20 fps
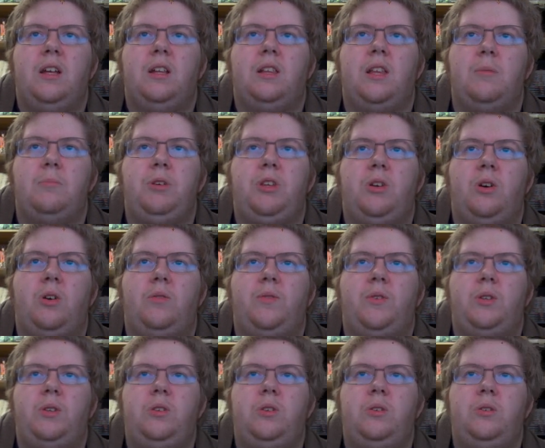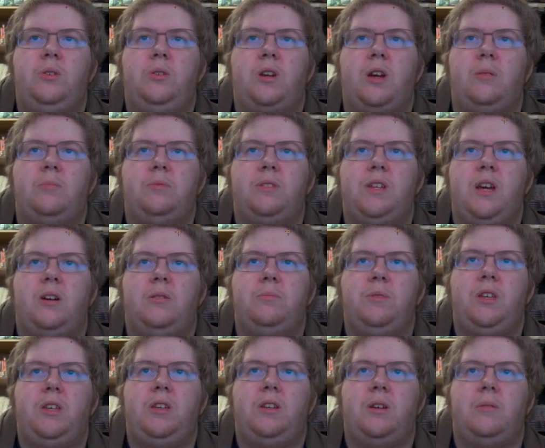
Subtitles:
Let me know if you do. Come tell me.